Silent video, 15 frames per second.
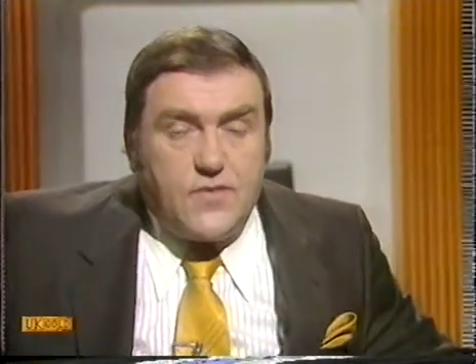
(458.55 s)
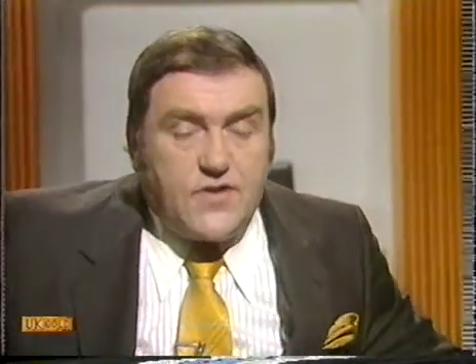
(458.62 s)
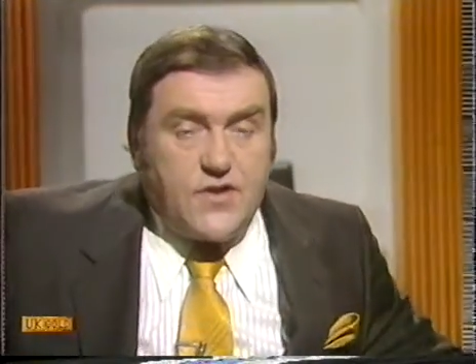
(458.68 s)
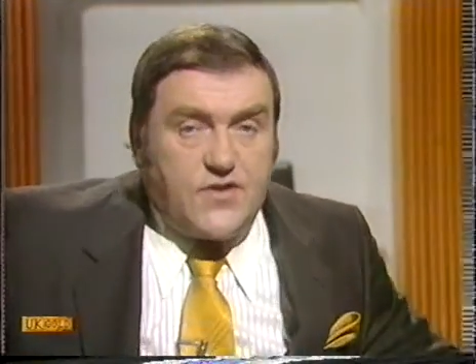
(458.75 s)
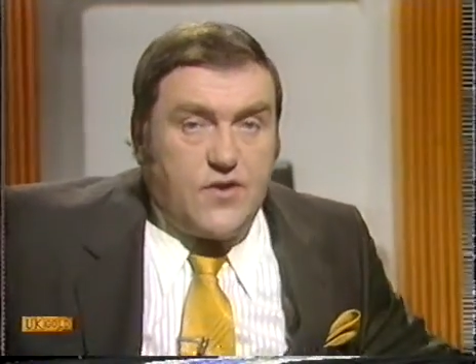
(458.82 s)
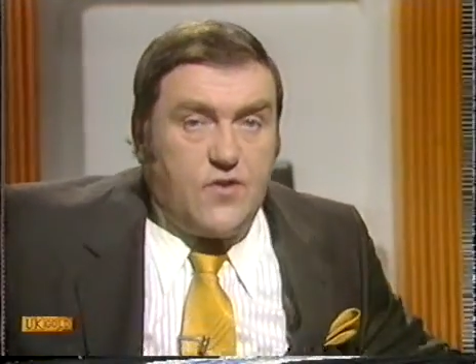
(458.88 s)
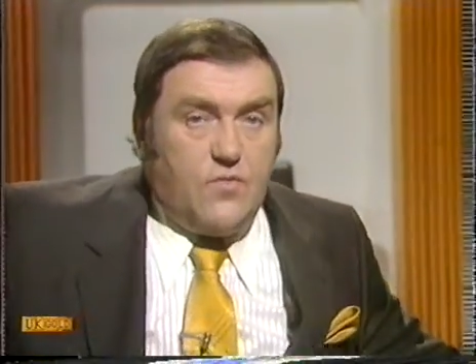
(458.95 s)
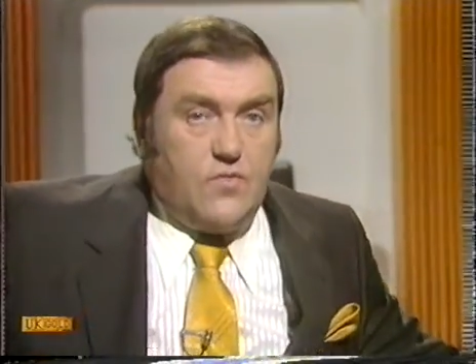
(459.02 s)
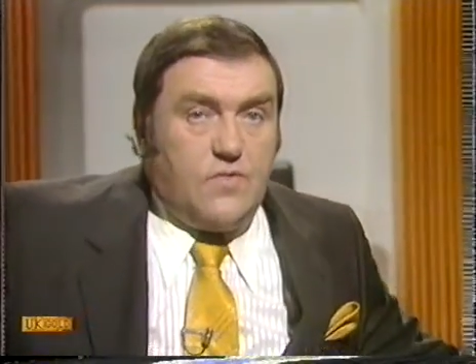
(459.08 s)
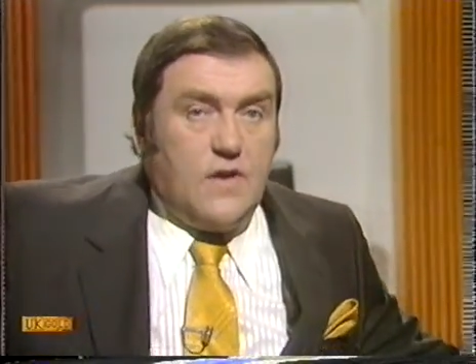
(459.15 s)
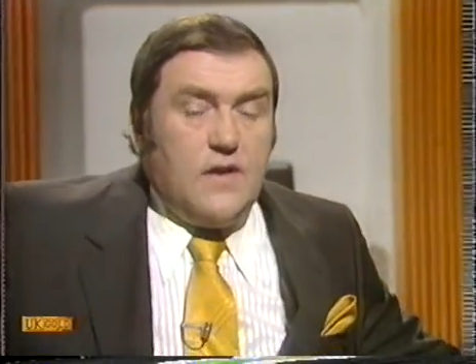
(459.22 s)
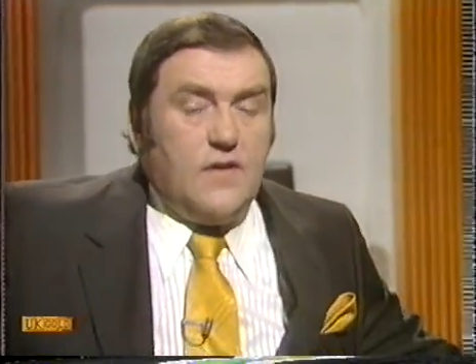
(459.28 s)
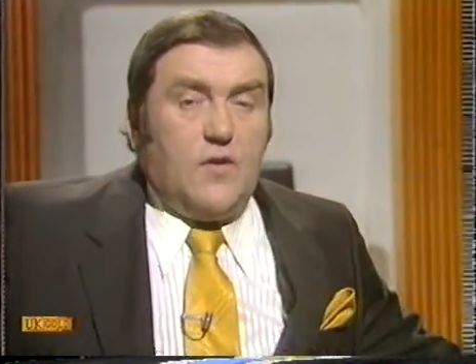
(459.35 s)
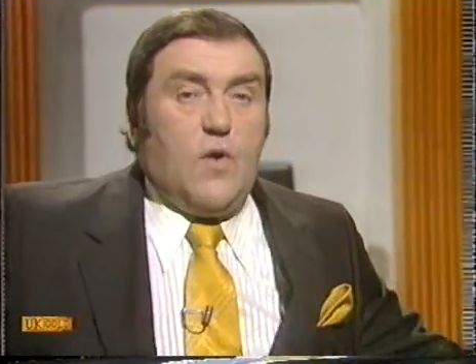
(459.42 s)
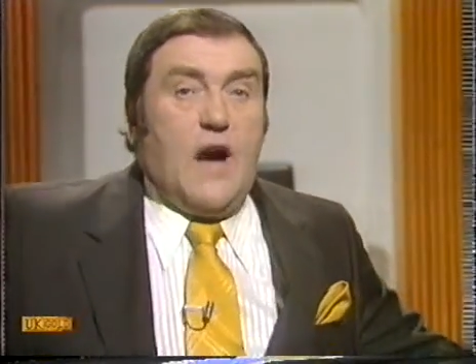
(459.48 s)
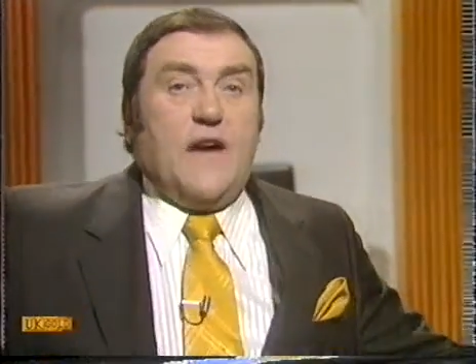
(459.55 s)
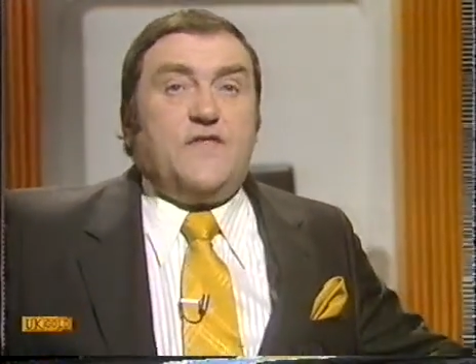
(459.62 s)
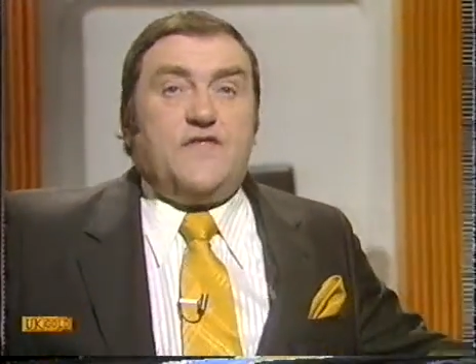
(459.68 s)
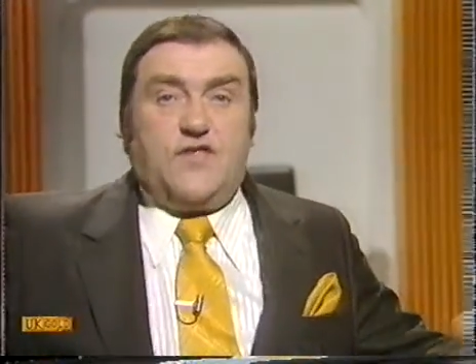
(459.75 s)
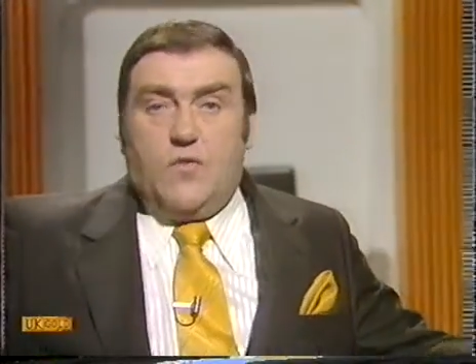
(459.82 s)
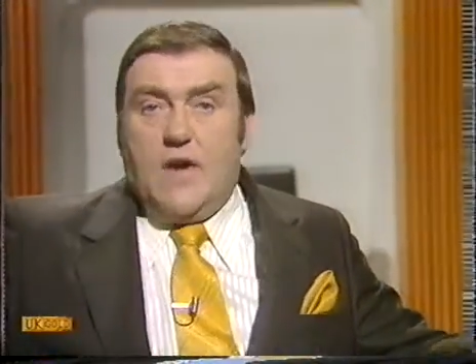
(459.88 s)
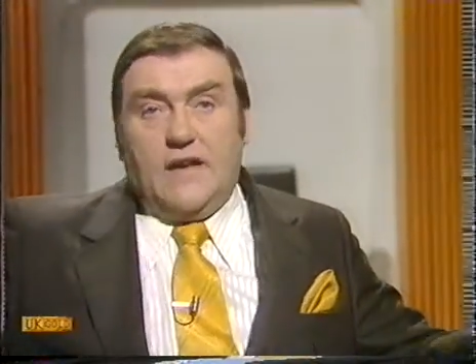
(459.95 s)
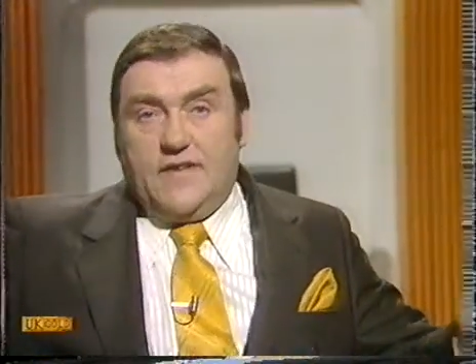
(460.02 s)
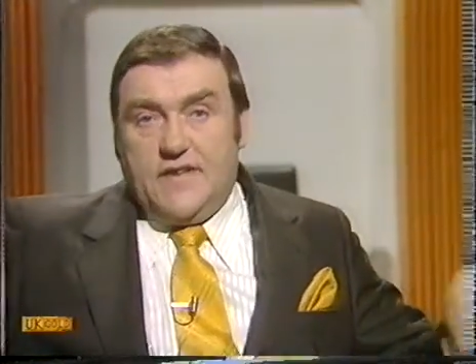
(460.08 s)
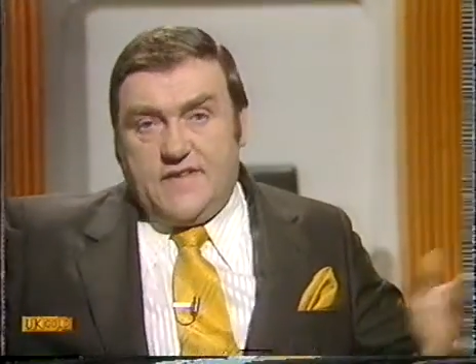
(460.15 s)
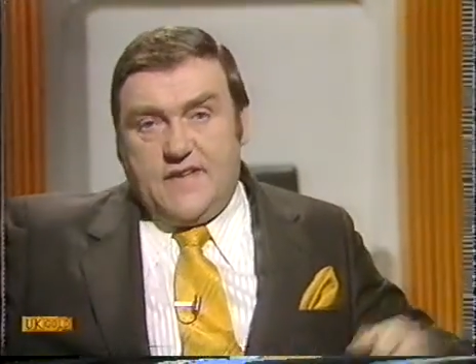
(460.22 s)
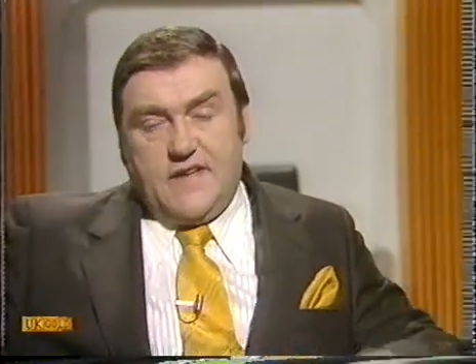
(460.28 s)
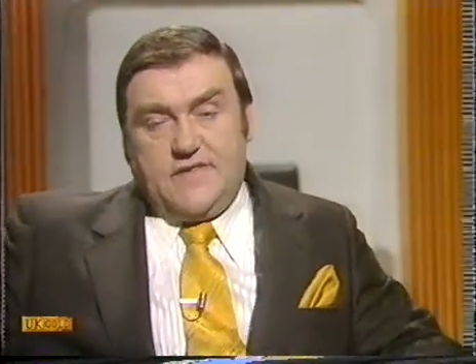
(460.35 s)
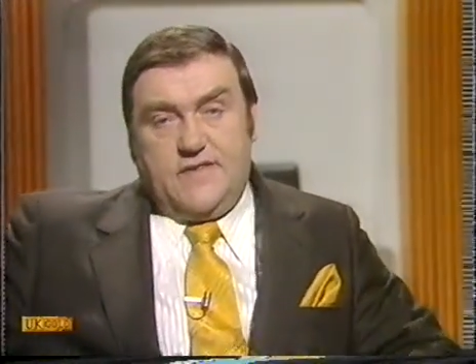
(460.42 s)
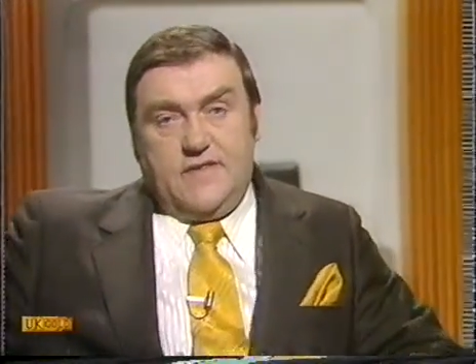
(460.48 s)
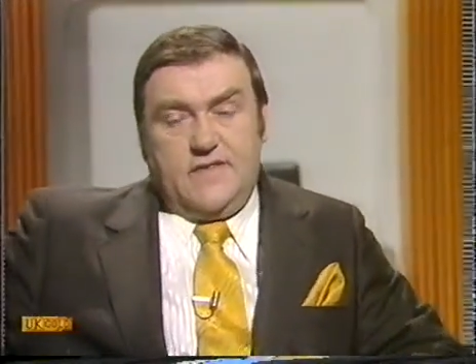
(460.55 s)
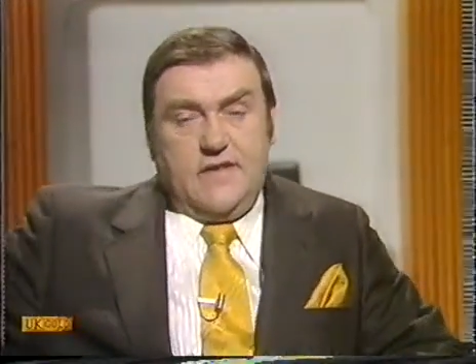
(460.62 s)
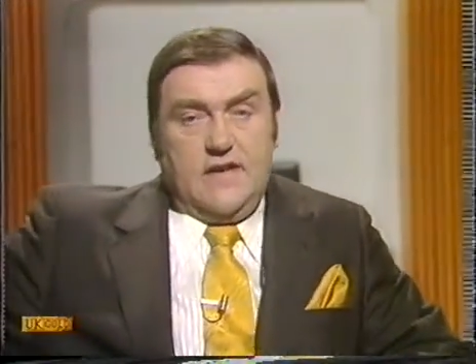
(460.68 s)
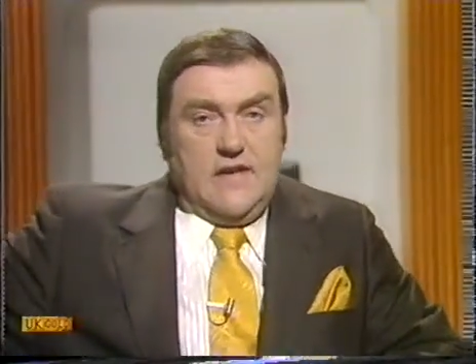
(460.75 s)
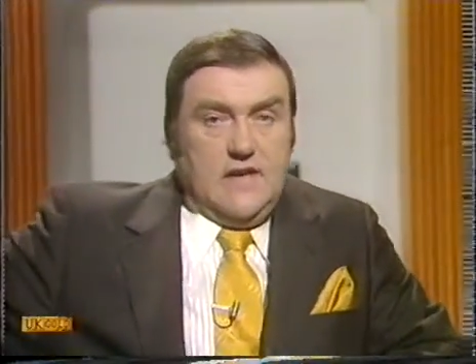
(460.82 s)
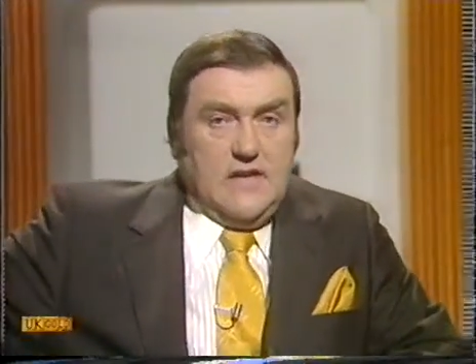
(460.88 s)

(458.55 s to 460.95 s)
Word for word: were the two, the wife's two eldest sisters.